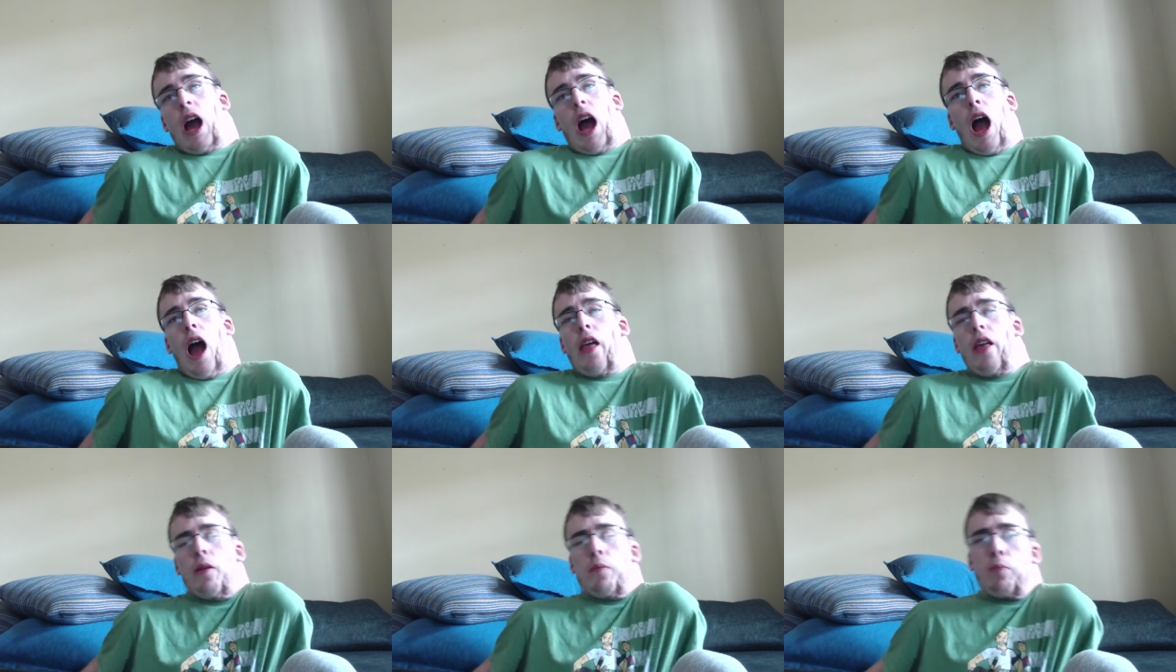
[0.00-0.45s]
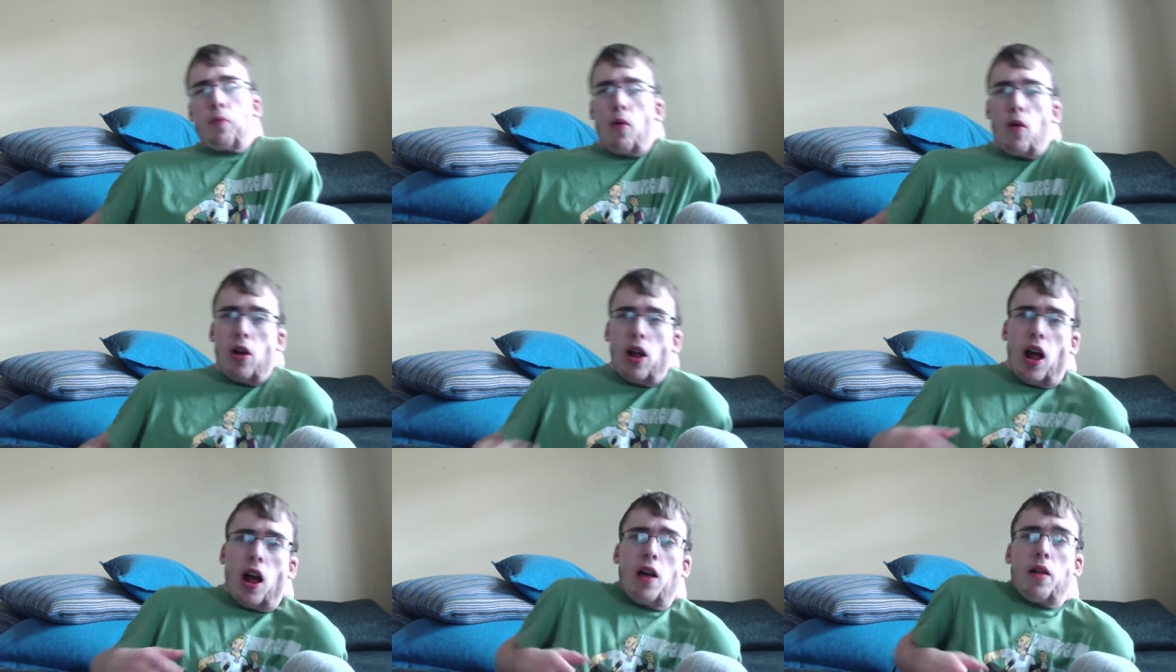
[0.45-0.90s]
At that
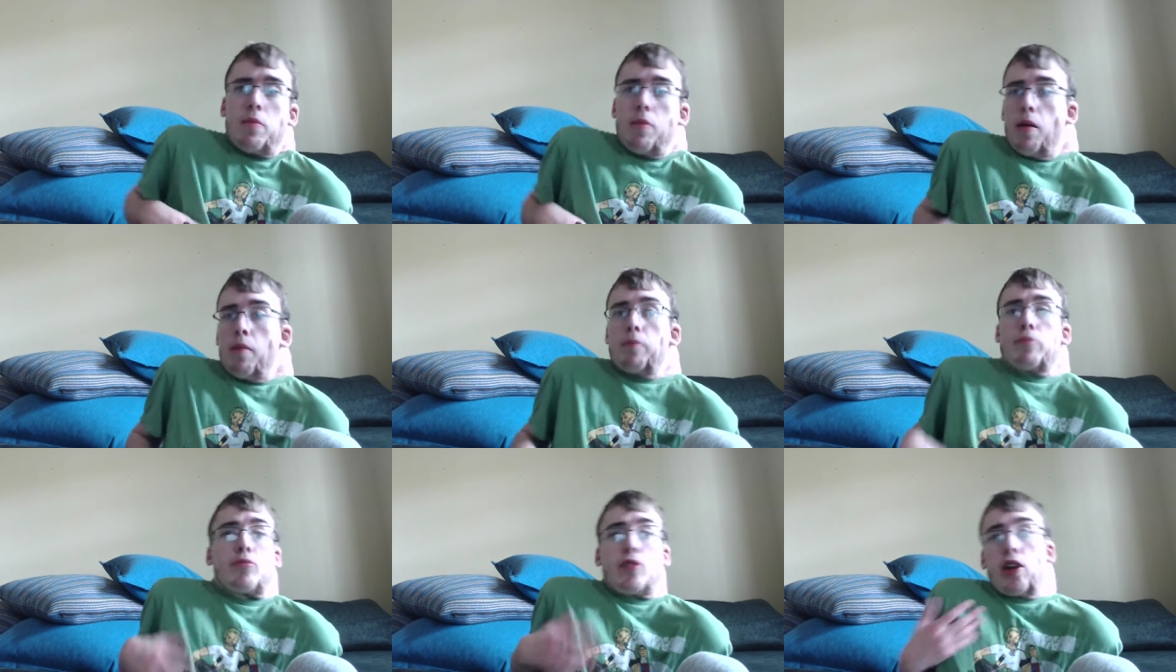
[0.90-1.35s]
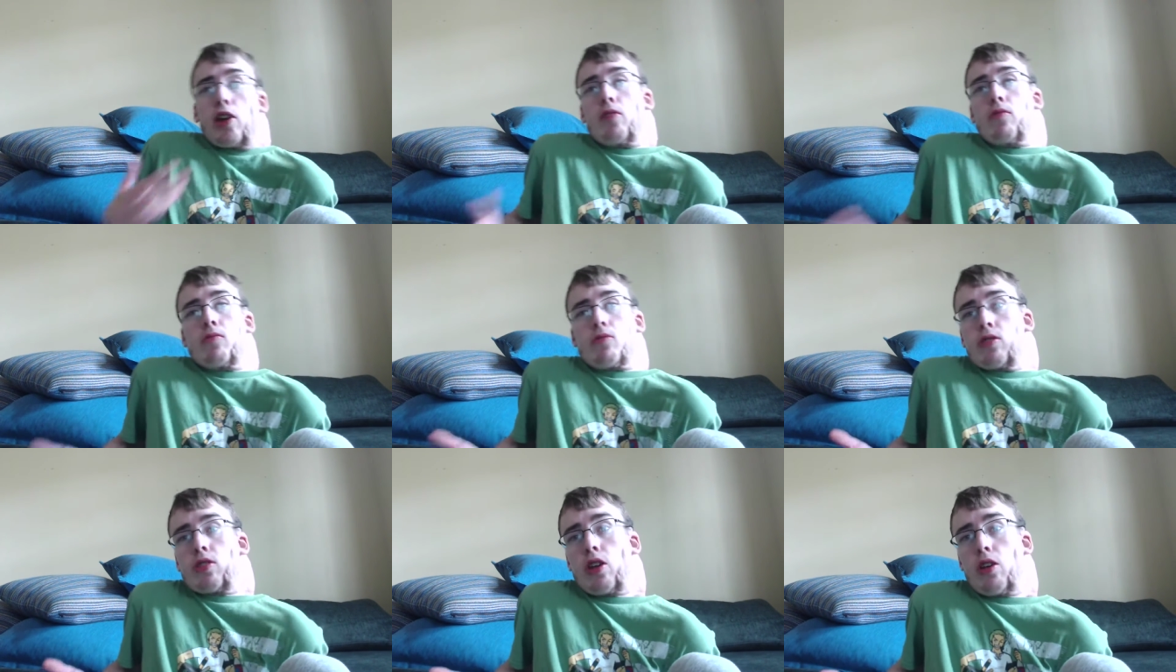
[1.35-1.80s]
point, I'm
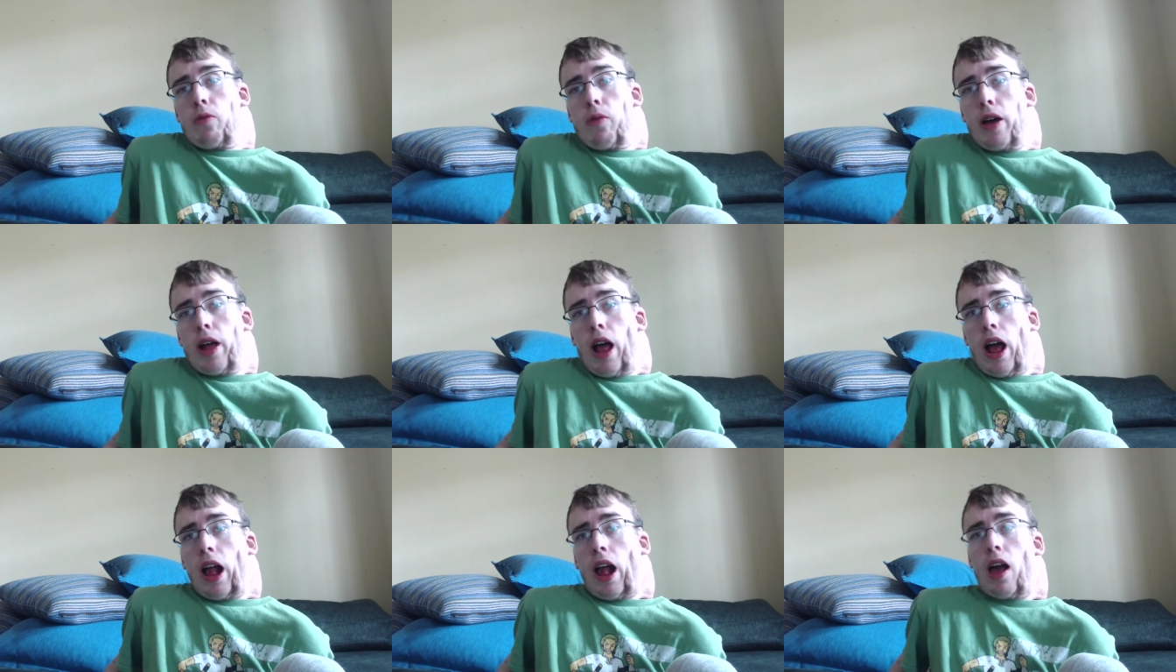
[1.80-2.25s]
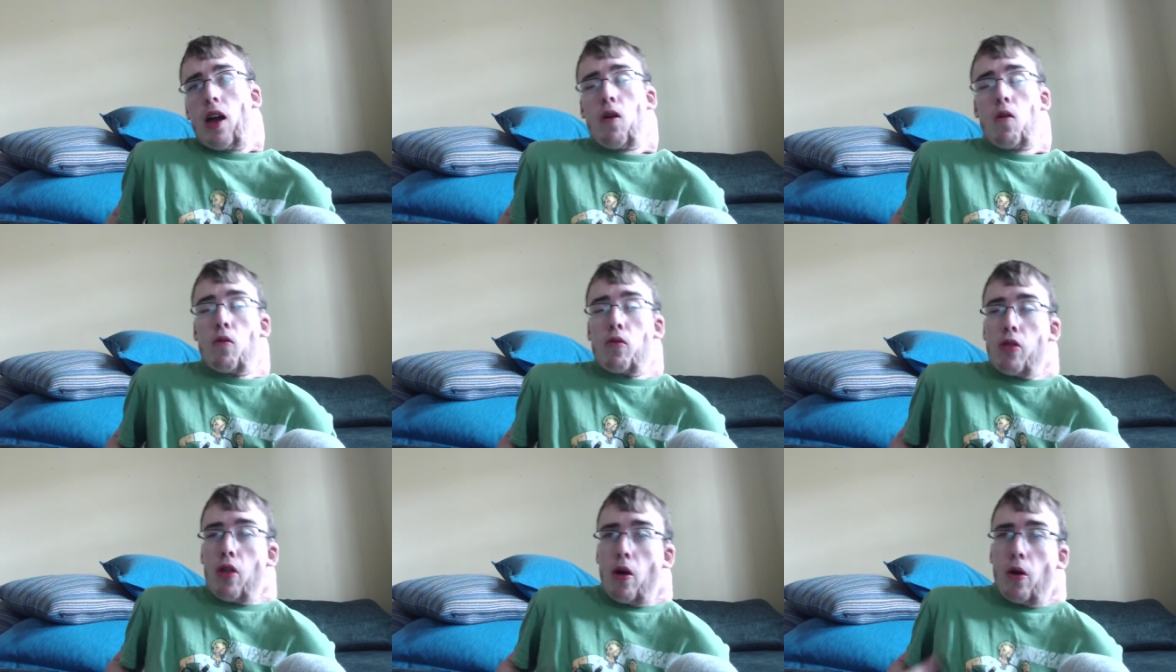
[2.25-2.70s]
immune to it. Like, I
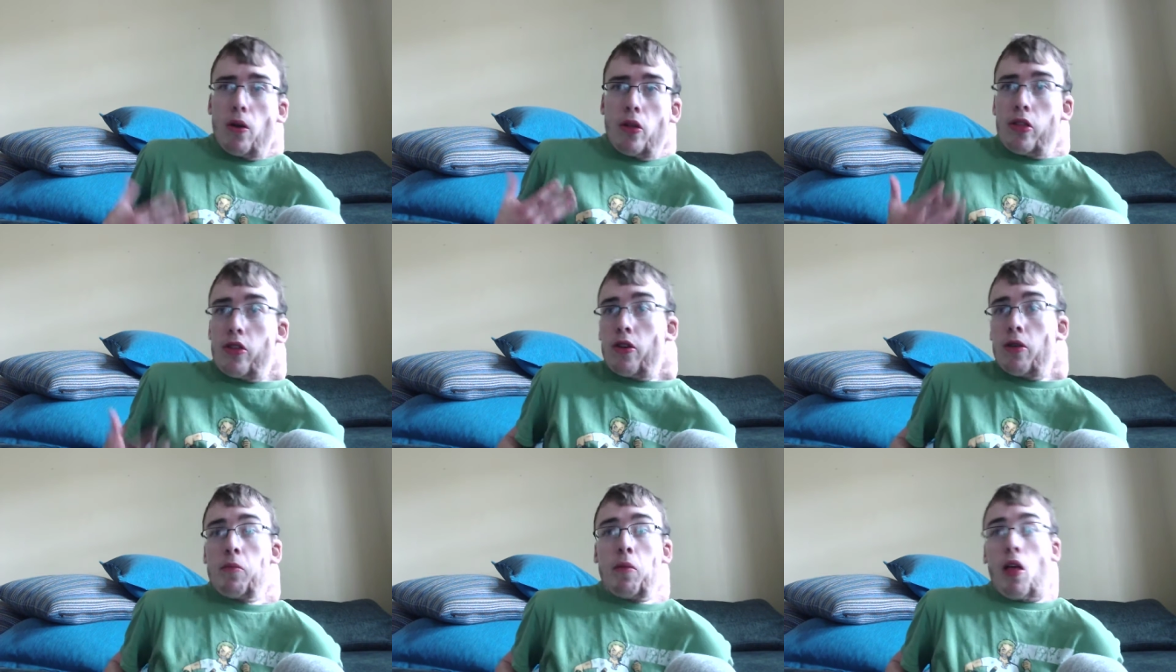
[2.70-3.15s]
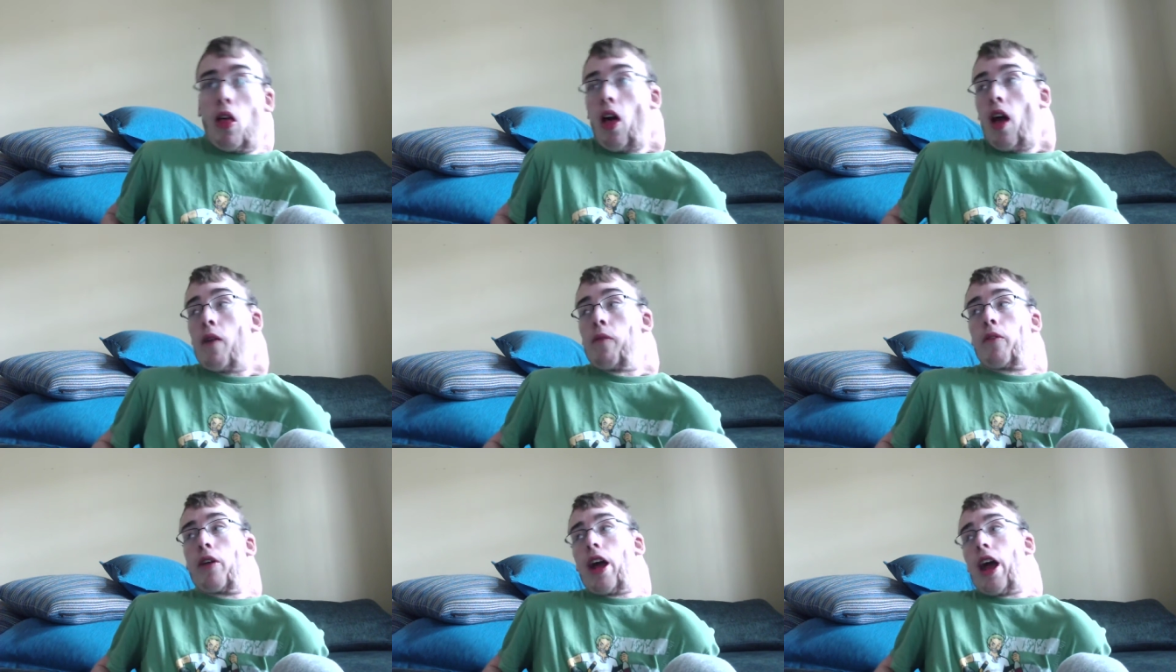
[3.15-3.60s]
don't notice during the
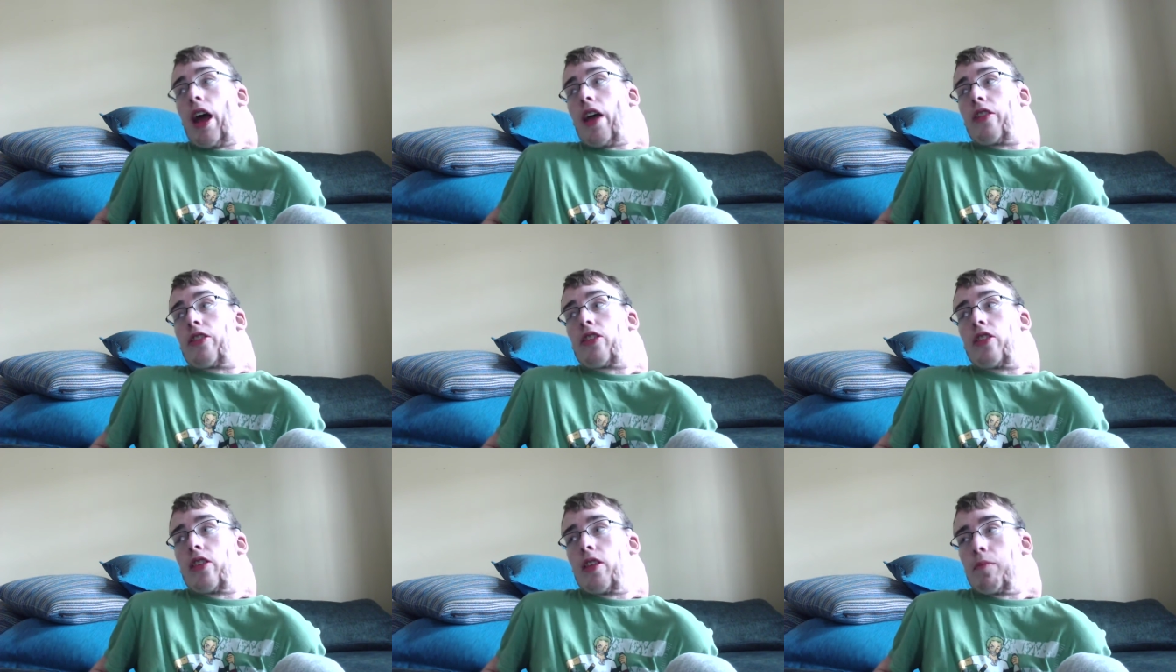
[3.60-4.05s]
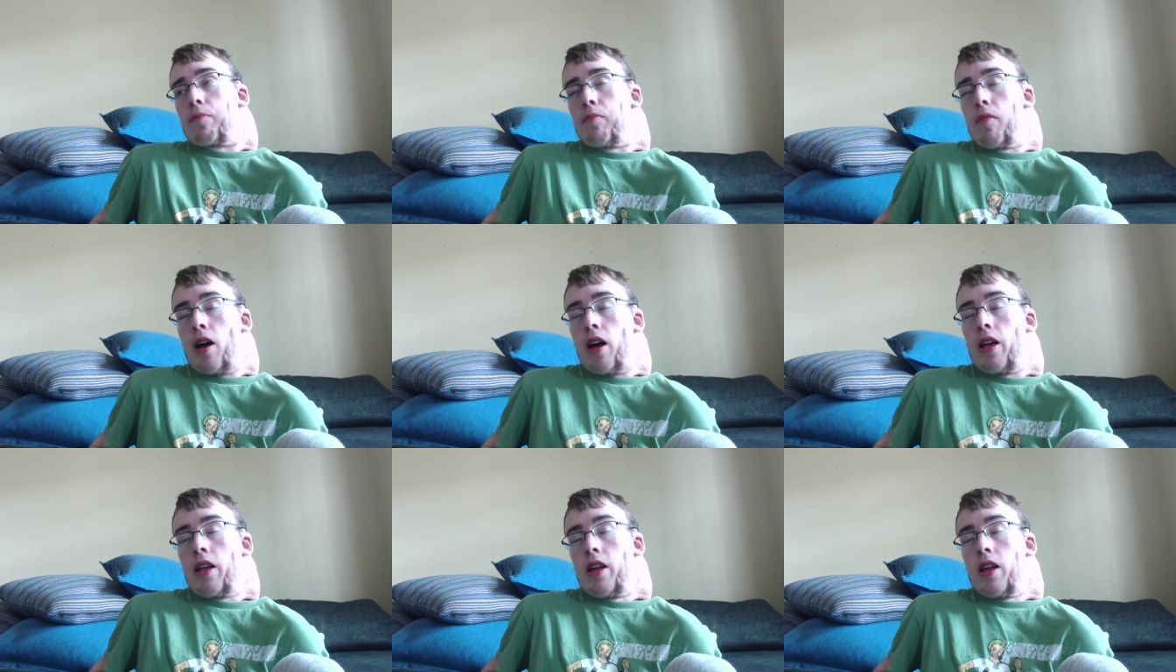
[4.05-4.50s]
live reactions as
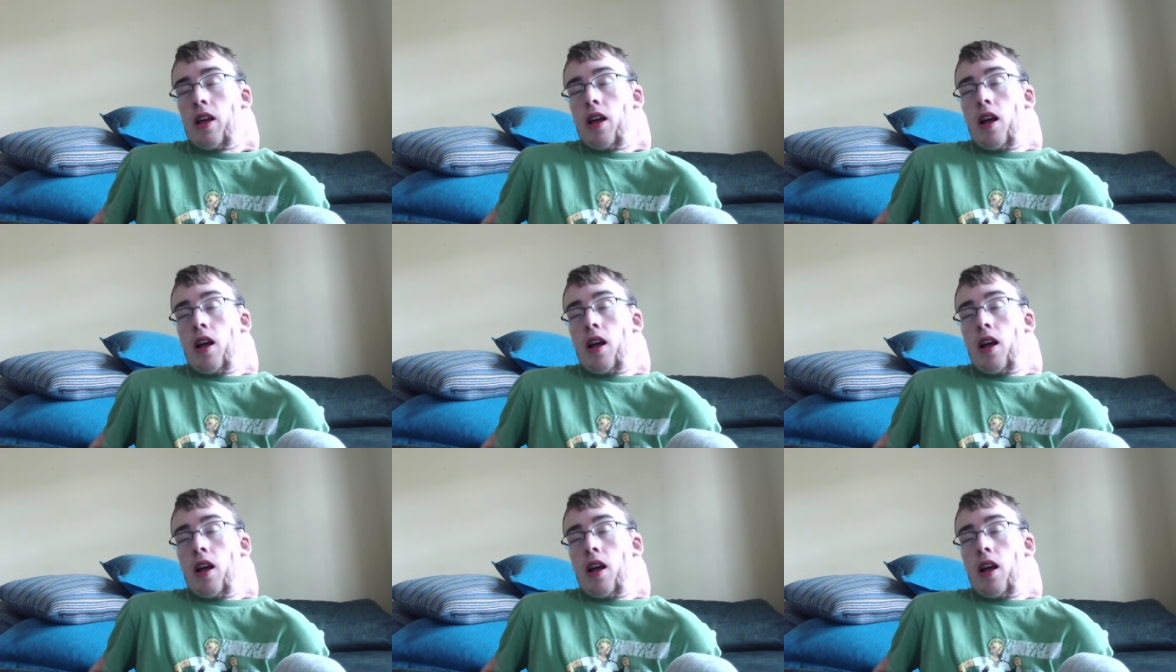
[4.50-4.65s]
much.